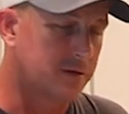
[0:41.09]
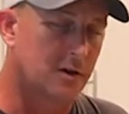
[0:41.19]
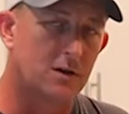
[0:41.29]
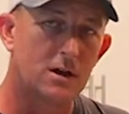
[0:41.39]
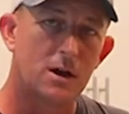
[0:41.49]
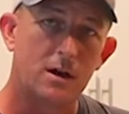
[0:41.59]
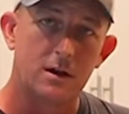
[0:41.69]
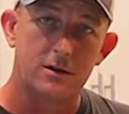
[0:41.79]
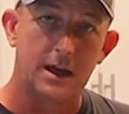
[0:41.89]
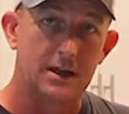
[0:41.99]
So
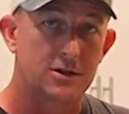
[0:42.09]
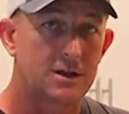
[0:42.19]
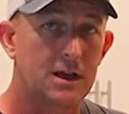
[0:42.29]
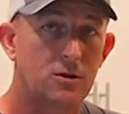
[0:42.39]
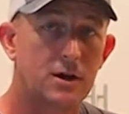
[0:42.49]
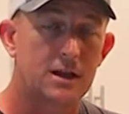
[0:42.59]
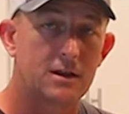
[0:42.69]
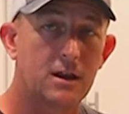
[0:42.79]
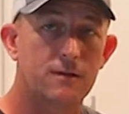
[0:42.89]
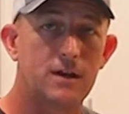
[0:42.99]
take a look at the other